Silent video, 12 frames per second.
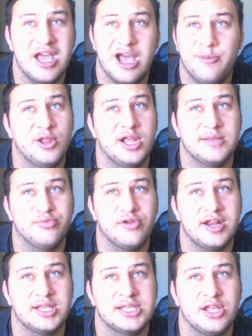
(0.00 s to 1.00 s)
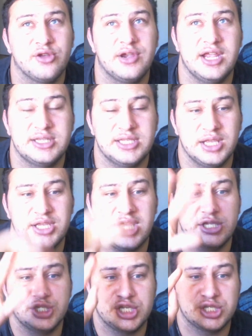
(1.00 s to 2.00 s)
I feel like Brady's killer instinct
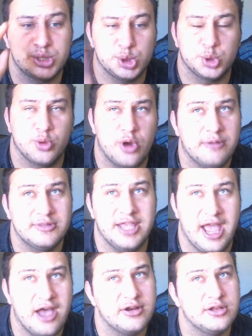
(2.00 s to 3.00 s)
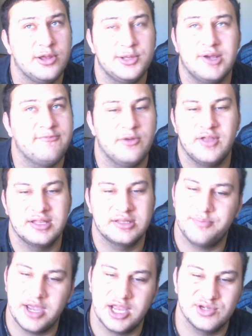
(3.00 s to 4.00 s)
has just dropped down. And also I feel like
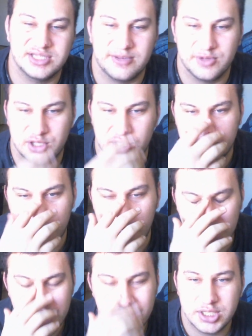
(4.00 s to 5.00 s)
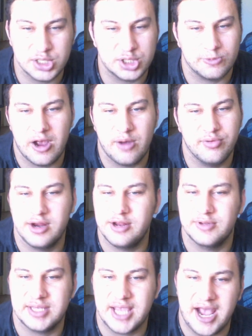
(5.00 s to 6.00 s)
the Patriots haven't done well to surround Brady
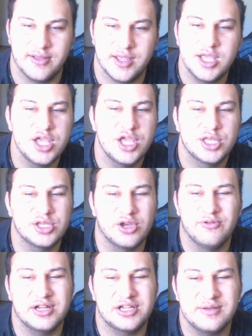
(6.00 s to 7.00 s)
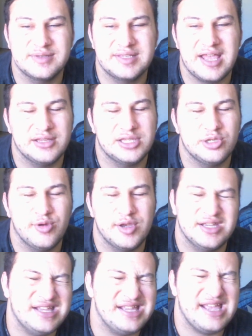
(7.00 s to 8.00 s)
with talent. So when it comes down to
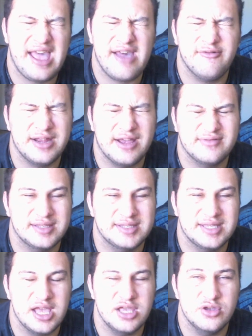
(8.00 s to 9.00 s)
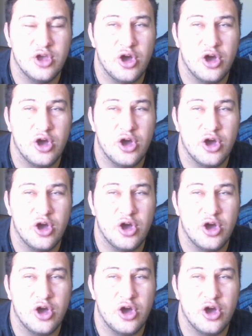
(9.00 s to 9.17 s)
it, I would have to say,